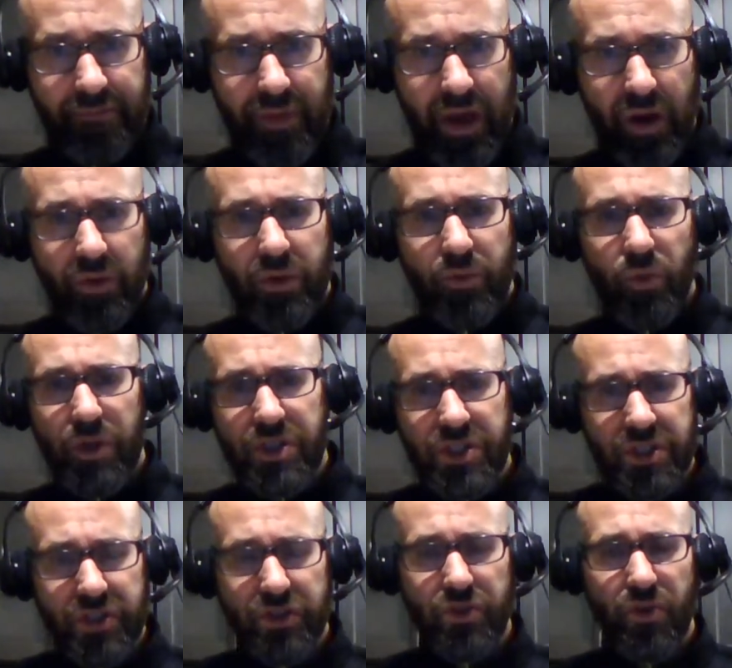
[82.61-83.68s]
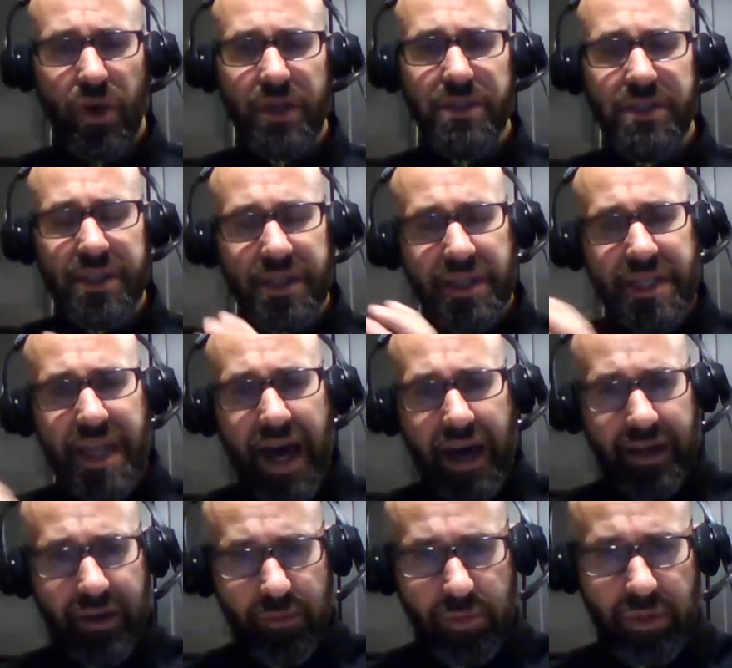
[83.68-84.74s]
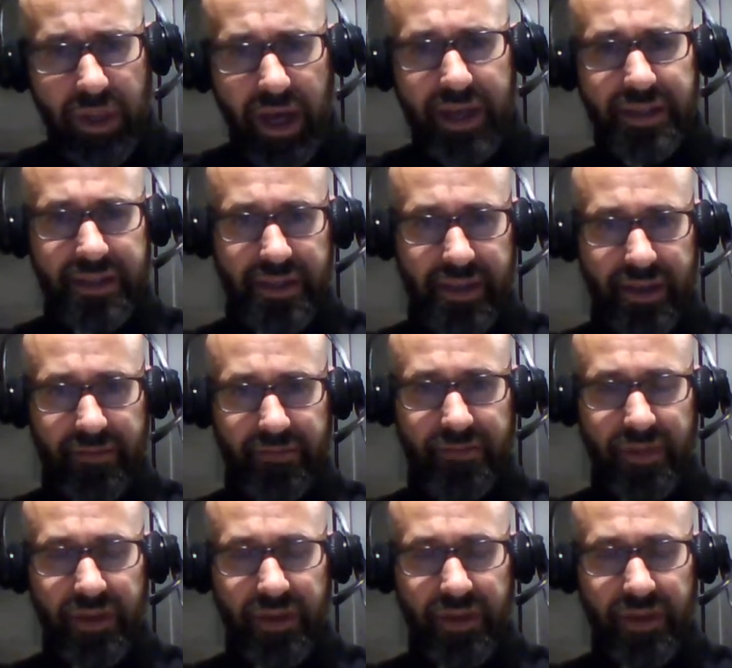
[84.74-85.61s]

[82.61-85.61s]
How can what Jesus Christ did not apply to them